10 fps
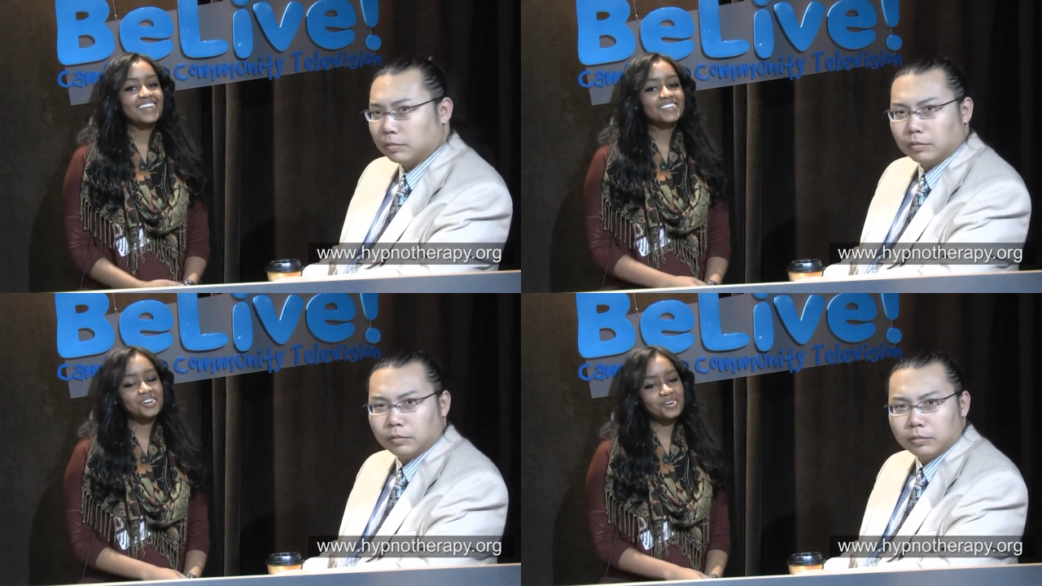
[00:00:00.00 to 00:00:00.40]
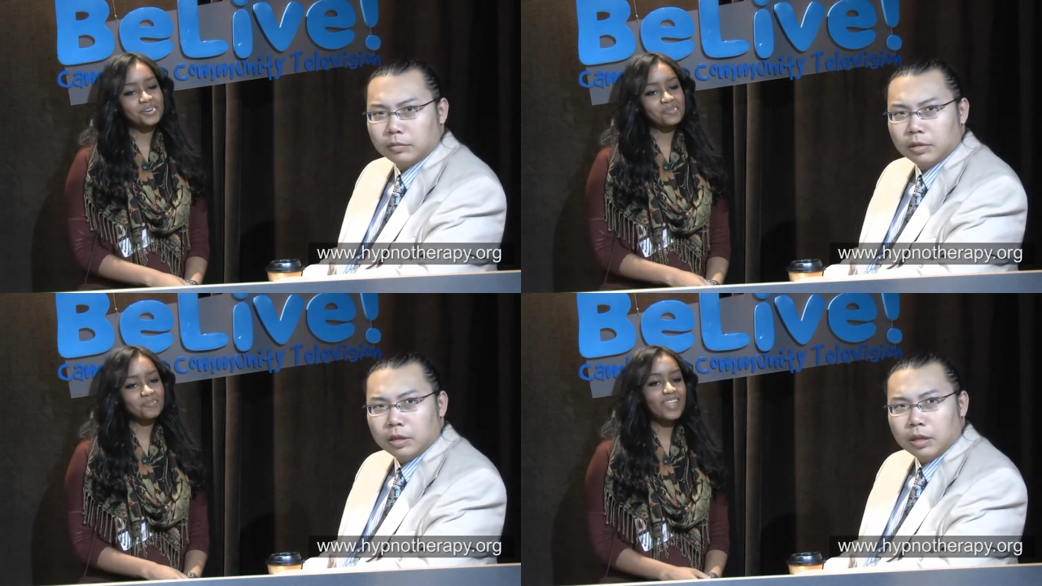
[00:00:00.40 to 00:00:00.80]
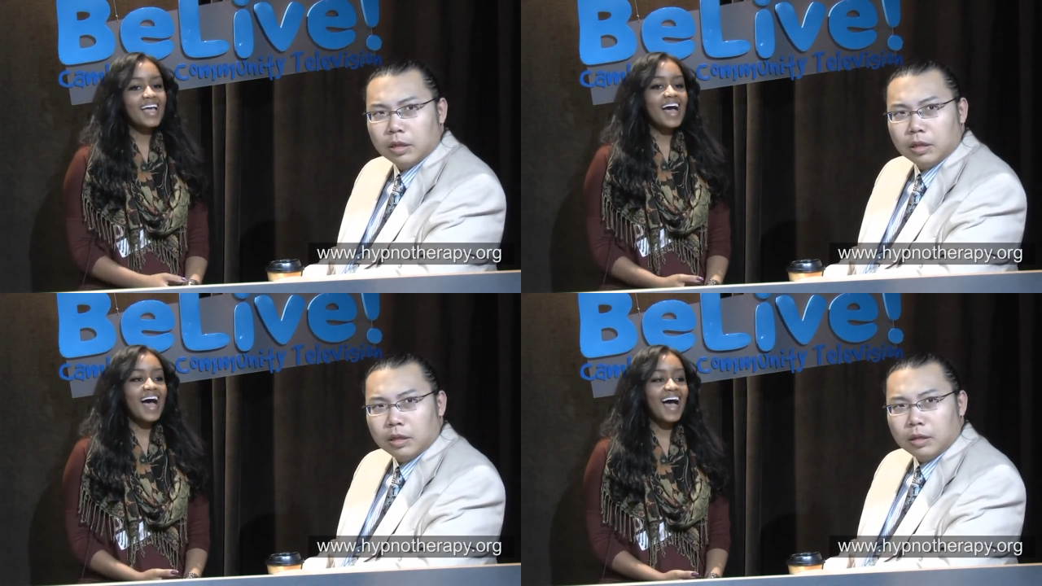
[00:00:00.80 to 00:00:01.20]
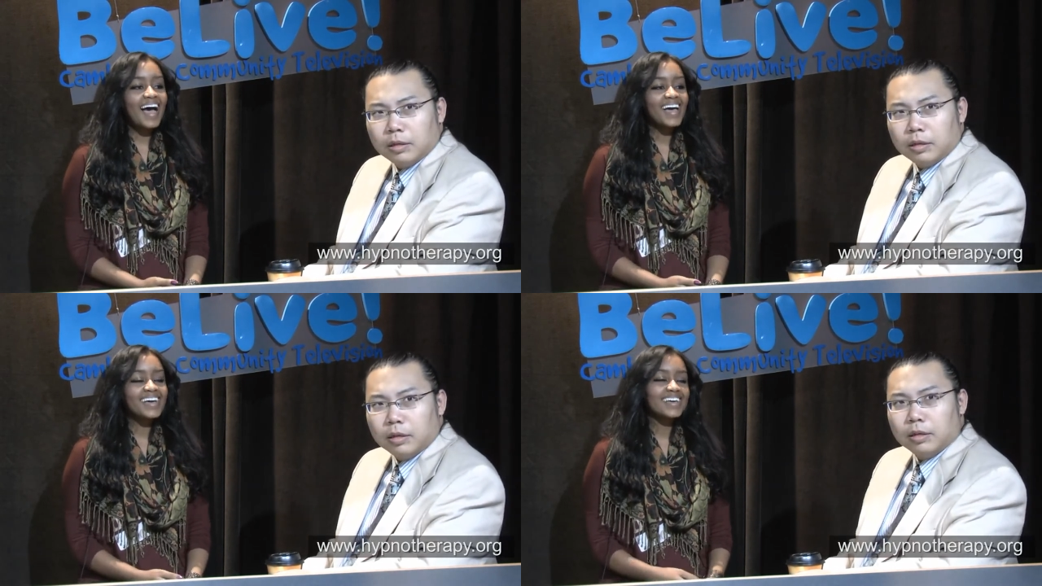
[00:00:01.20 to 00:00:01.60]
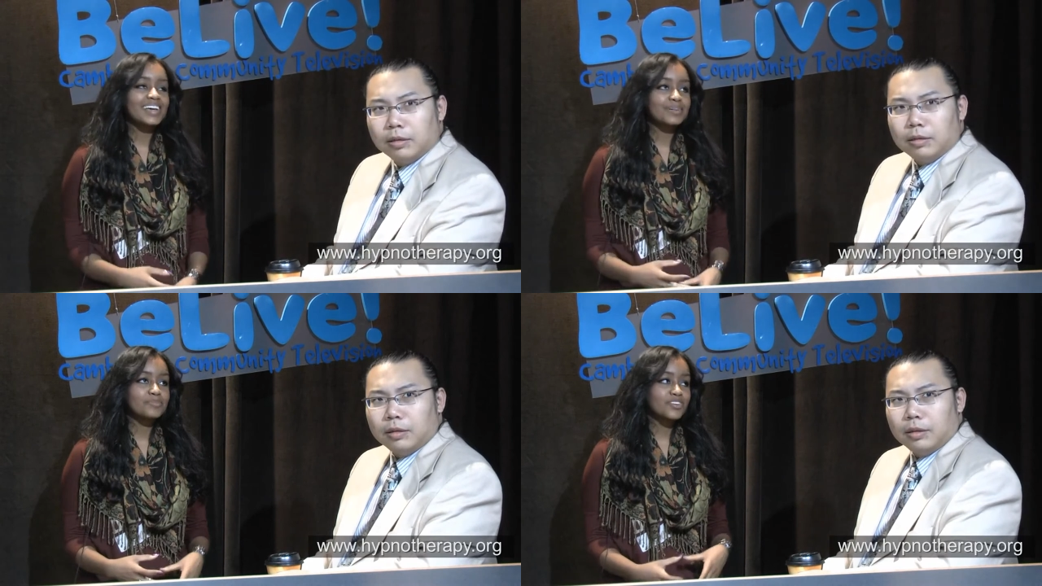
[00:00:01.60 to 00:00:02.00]
Speaker 1: so I
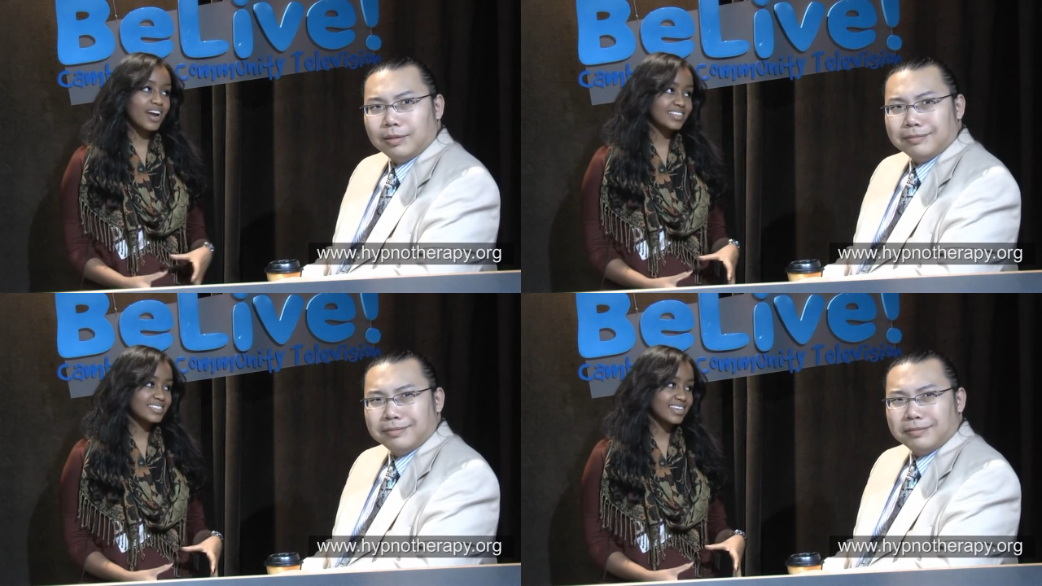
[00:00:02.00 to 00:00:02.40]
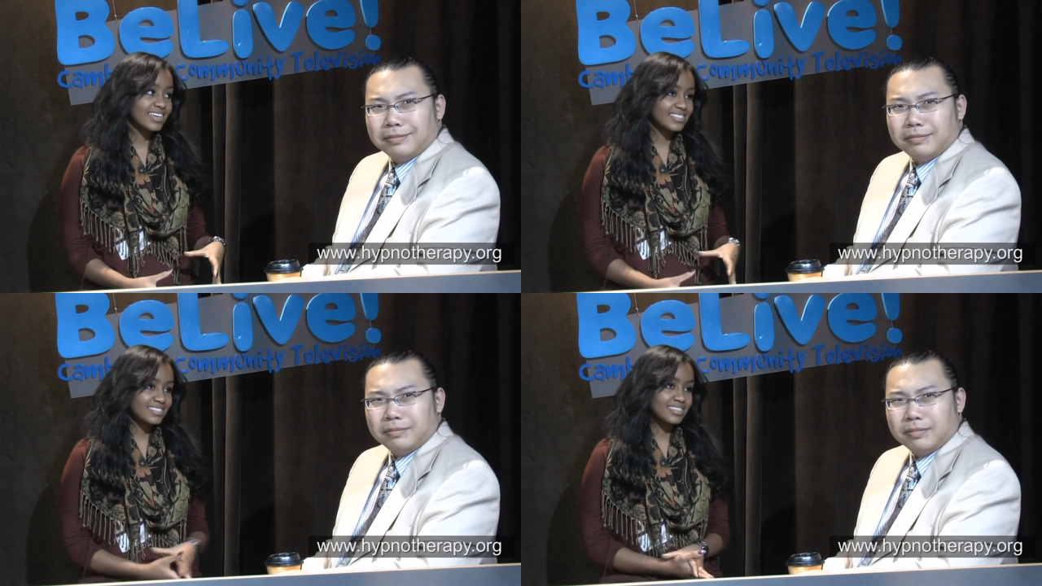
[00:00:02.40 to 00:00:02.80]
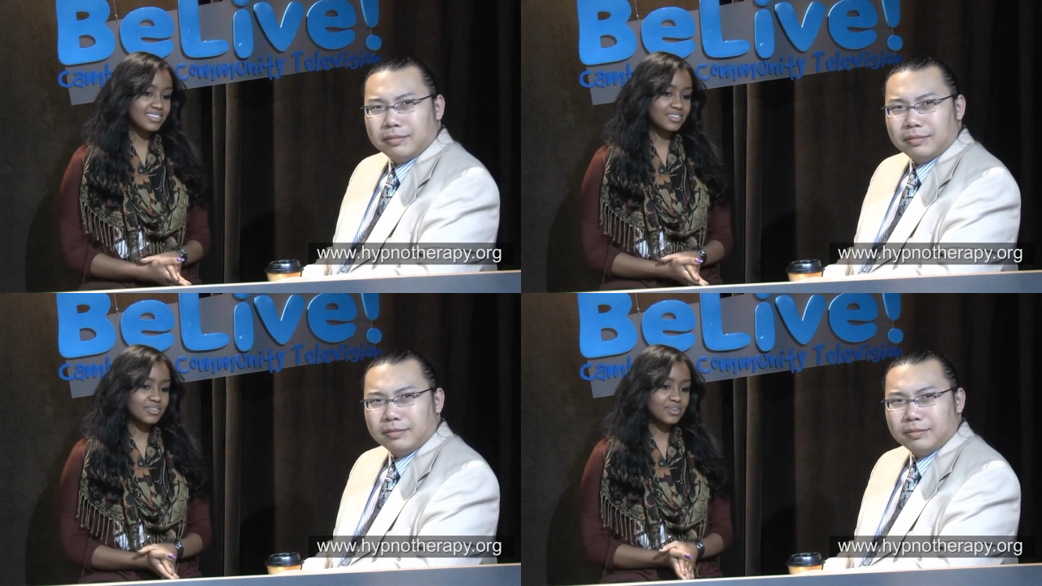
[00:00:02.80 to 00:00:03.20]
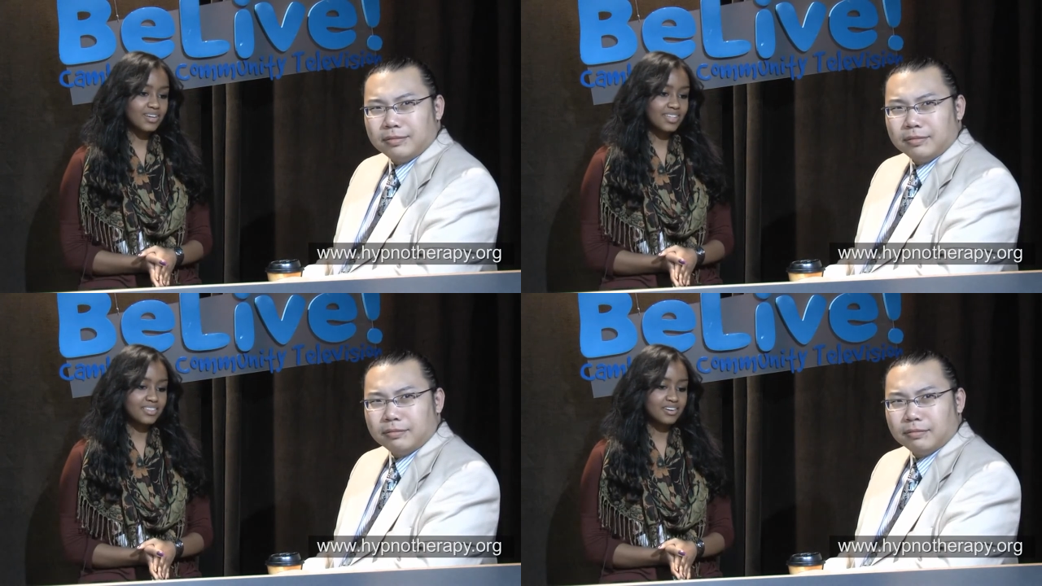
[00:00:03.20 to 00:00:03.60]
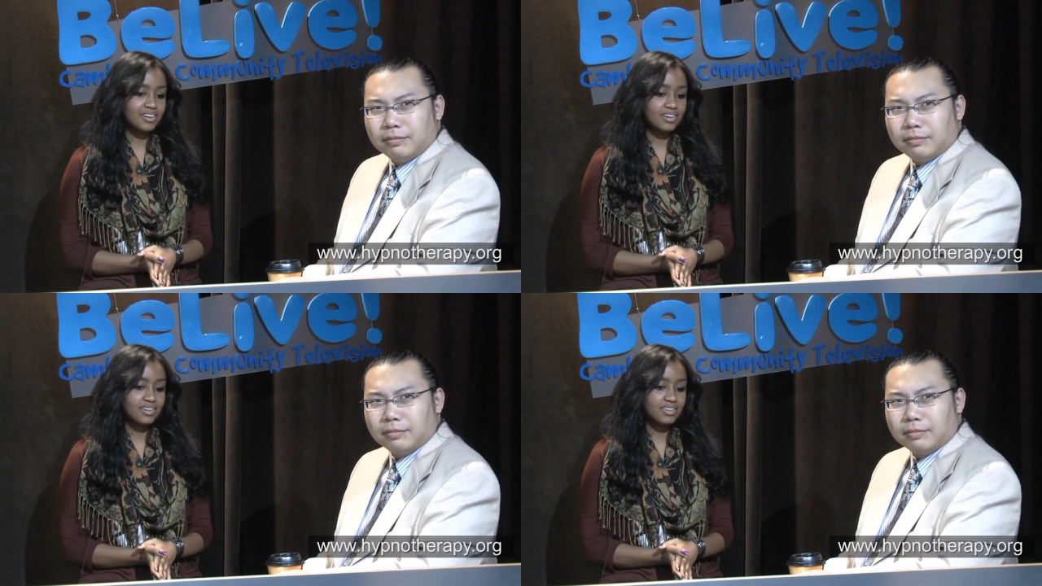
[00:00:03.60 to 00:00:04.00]
am trying to get into
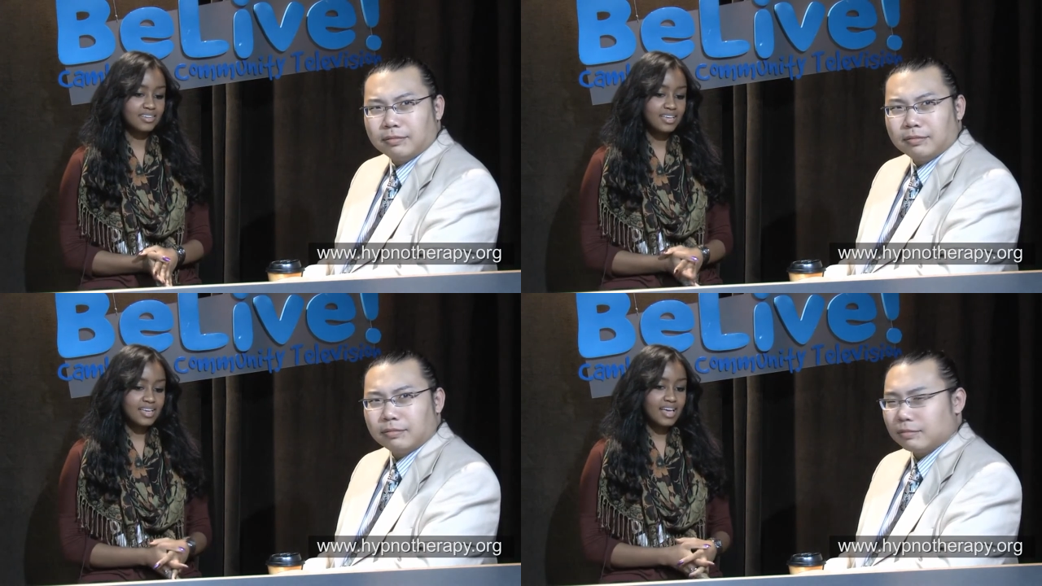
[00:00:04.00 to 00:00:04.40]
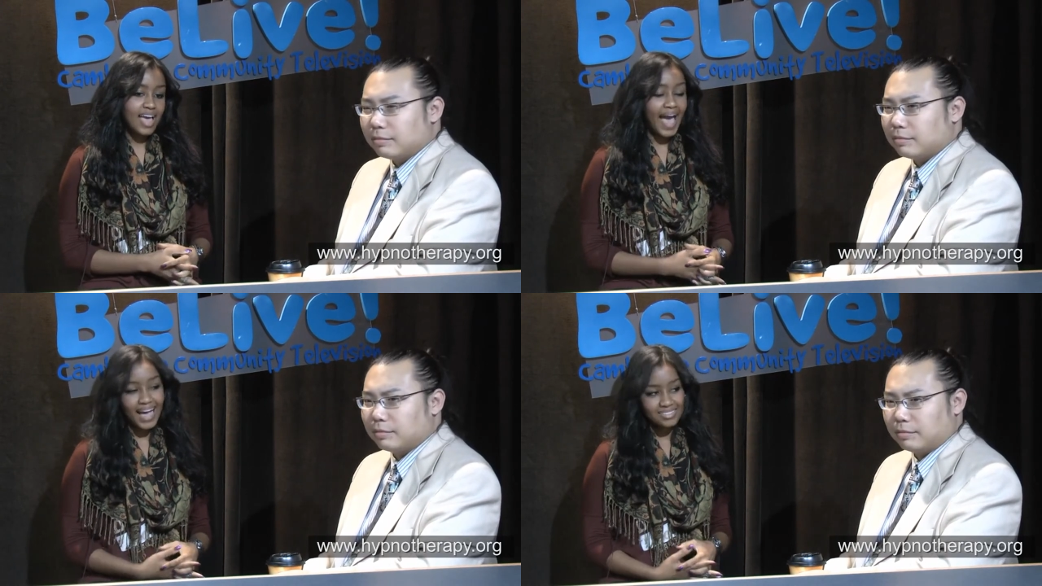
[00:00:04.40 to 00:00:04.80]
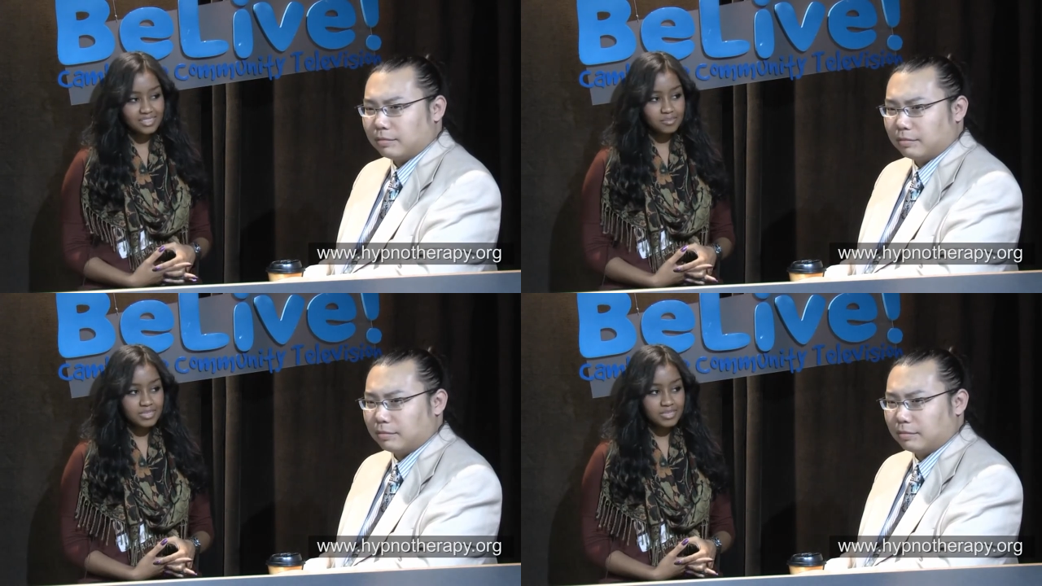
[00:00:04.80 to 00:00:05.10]
the acting